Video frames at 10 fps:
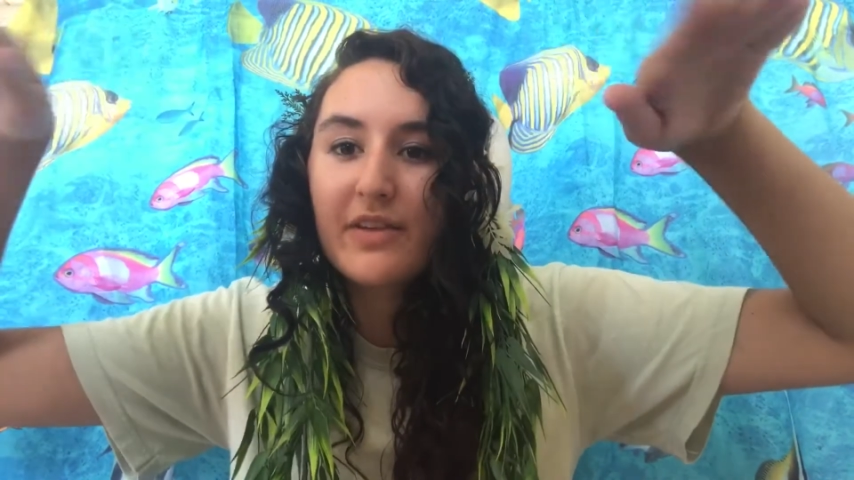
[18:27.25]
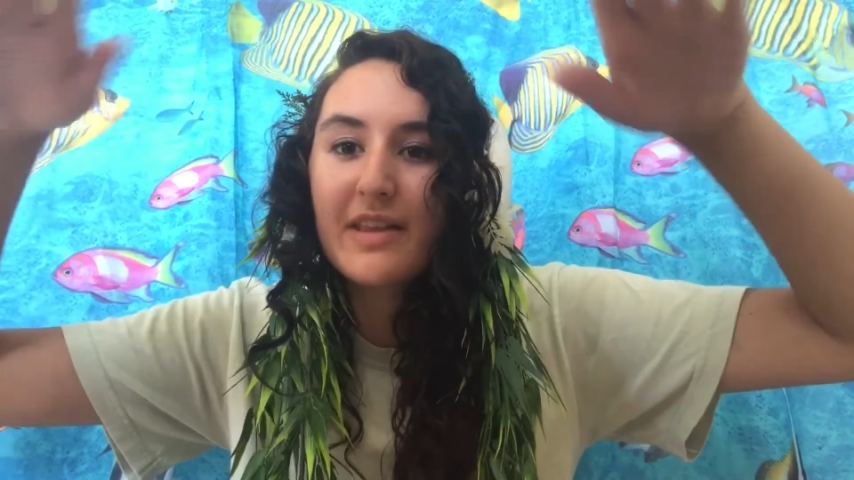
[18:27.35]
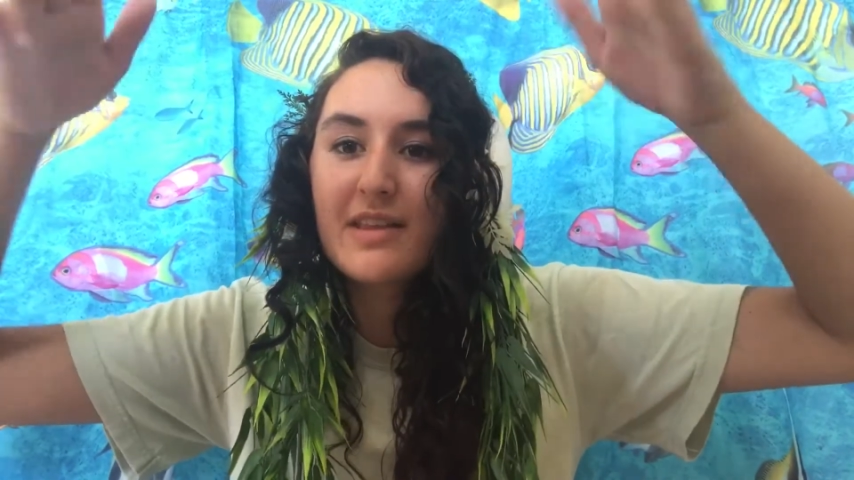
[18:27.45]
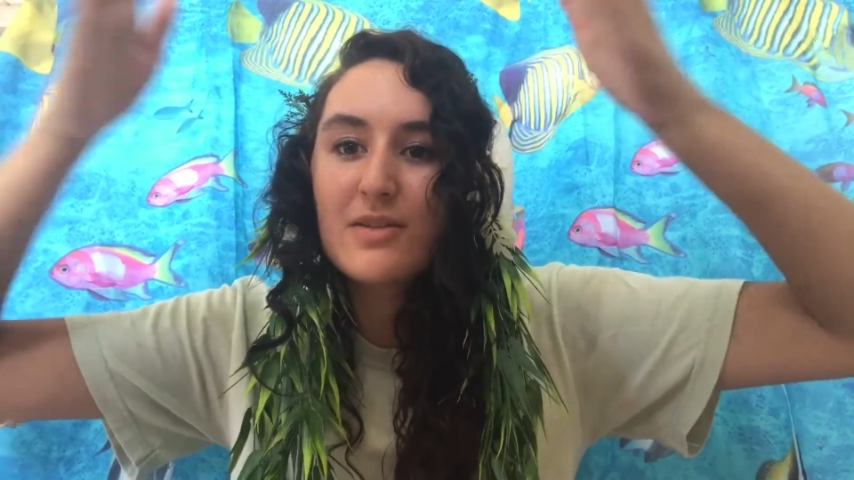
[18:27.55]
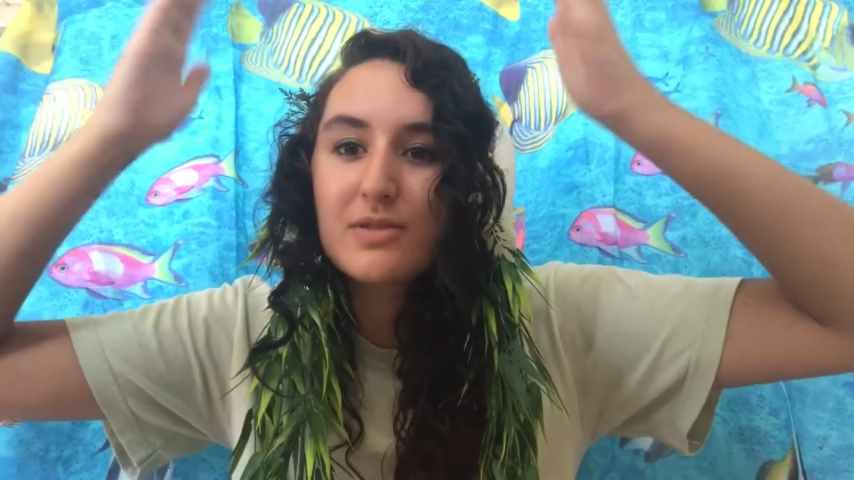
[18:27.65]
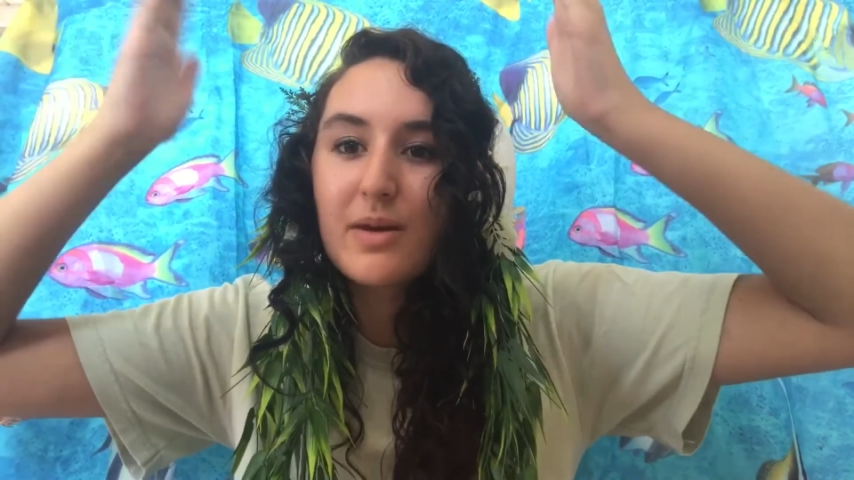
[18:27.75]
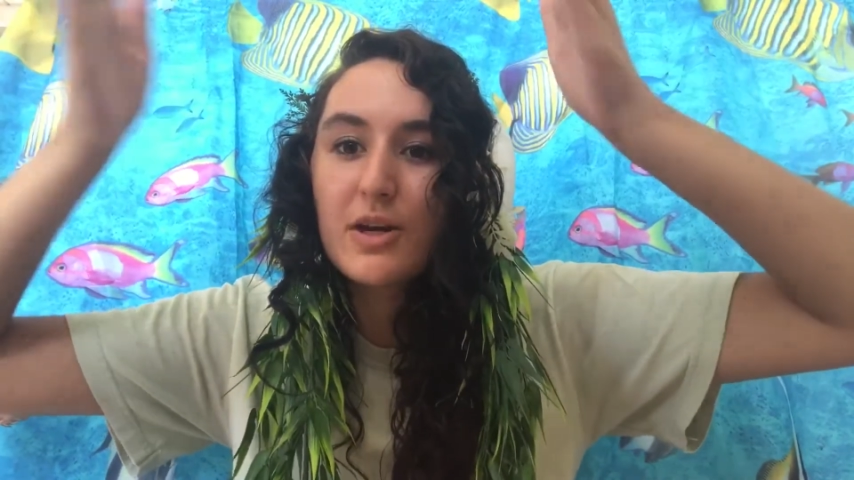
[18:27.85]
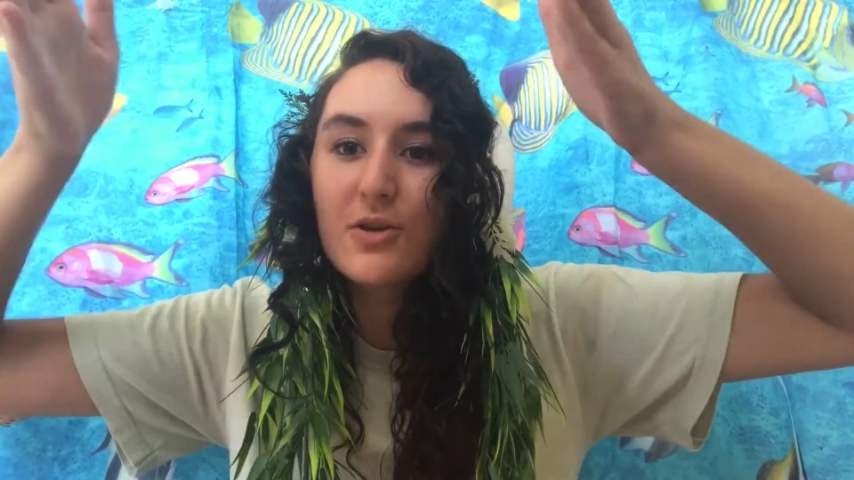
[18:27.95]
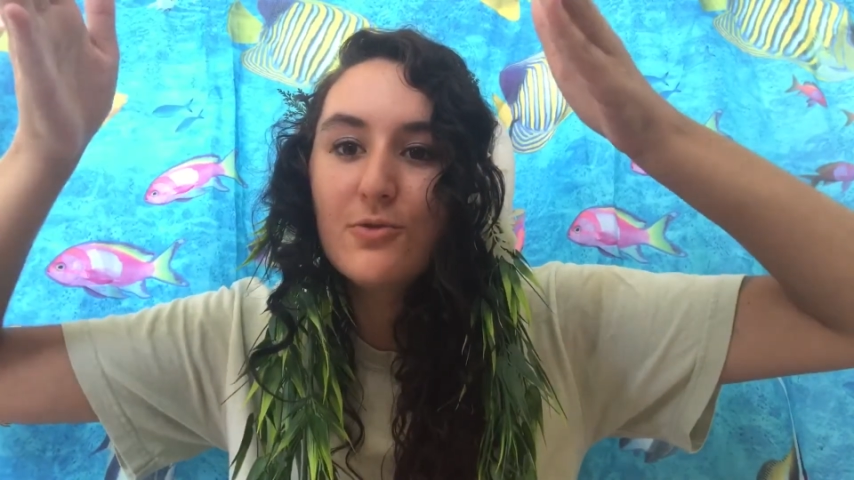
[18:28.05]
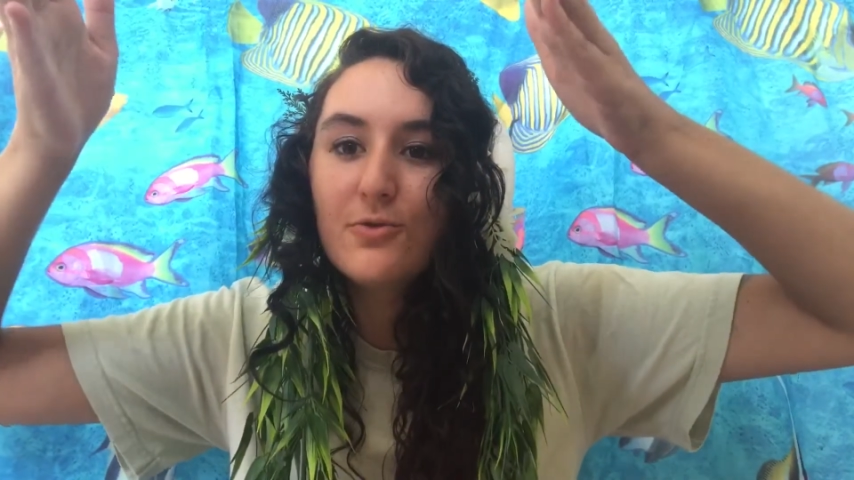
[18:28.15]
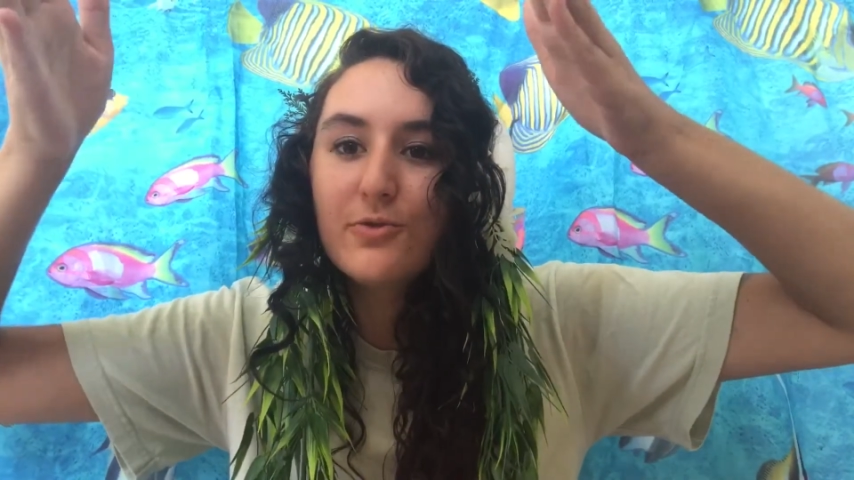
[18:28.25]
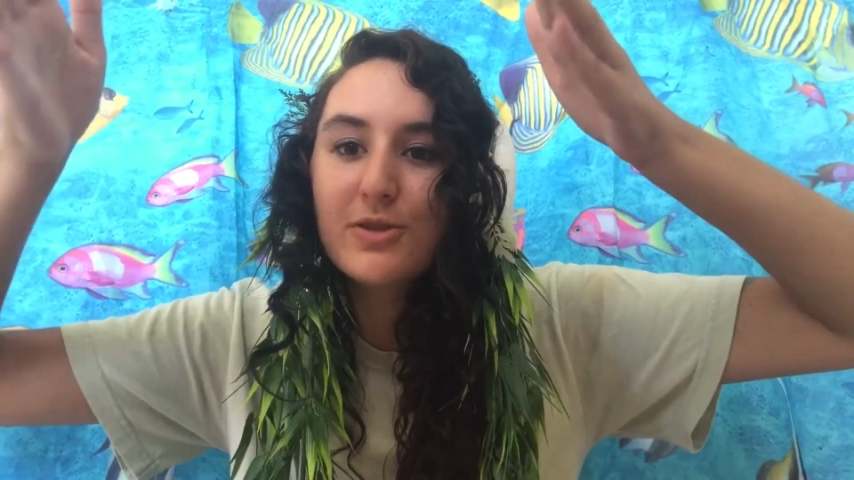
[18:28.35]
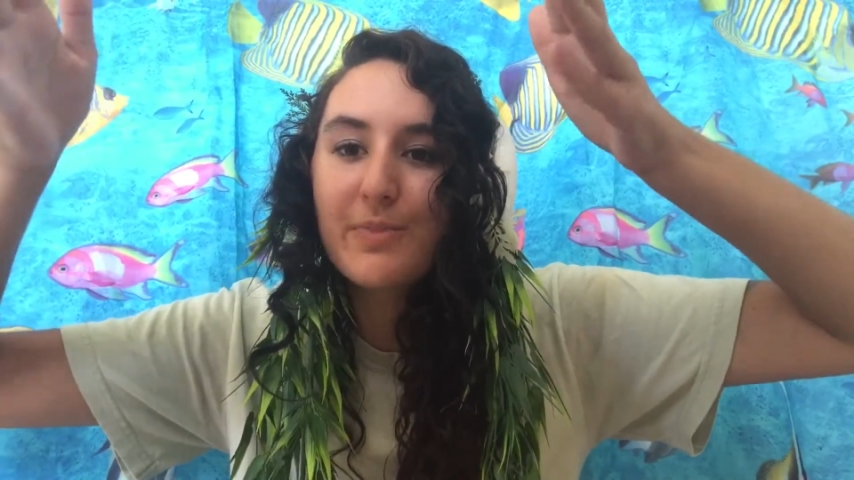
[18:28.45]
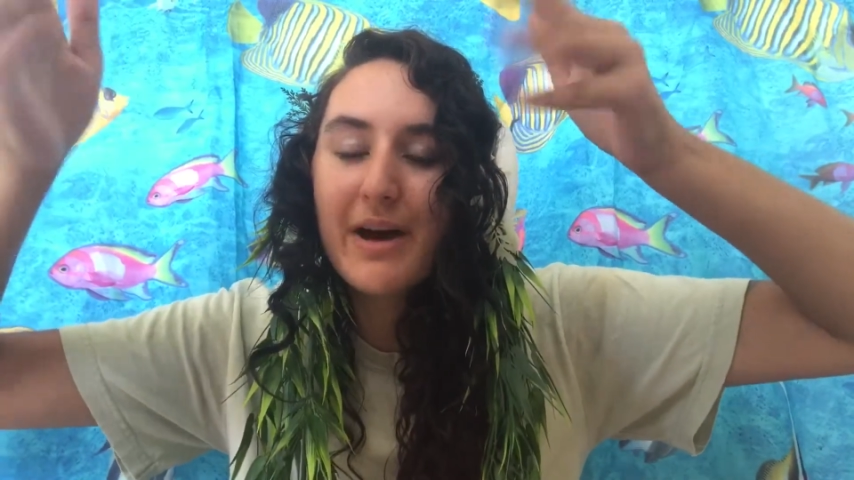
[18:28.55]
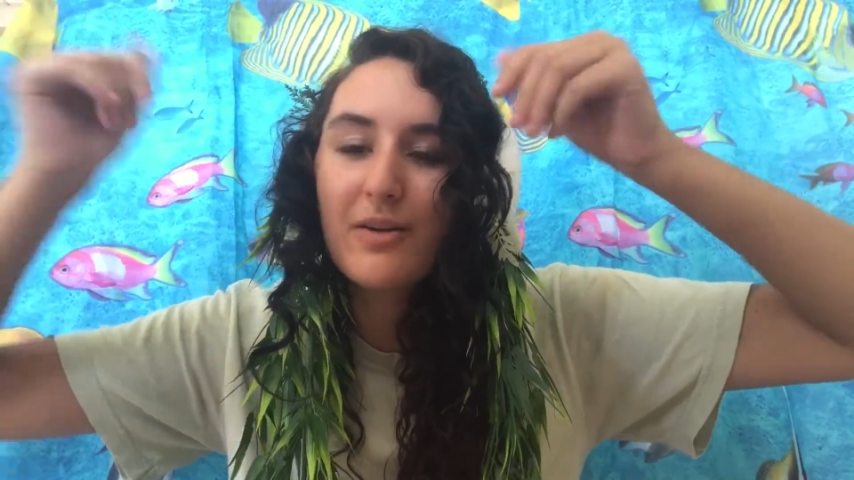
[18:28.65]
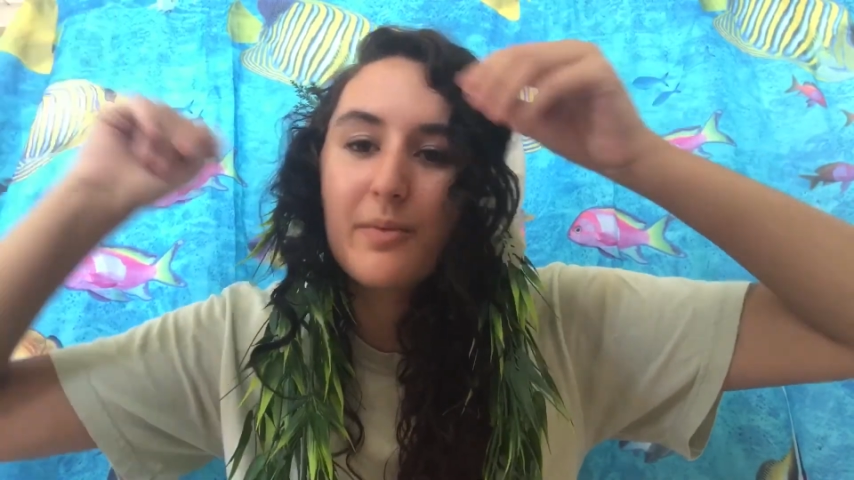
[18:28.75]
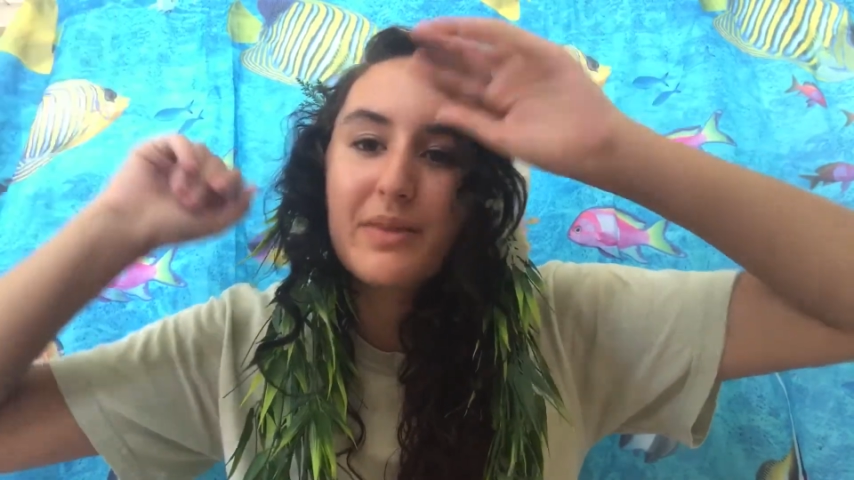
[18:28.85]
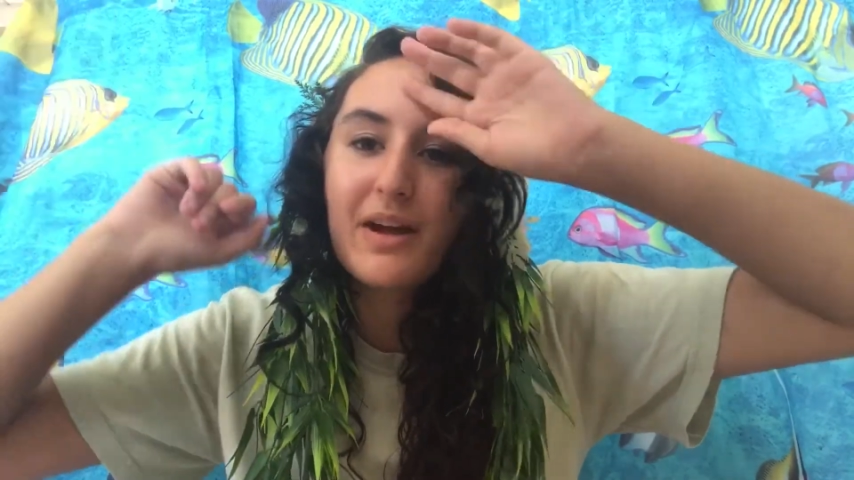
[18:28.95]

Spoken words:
and then there was a huge bed up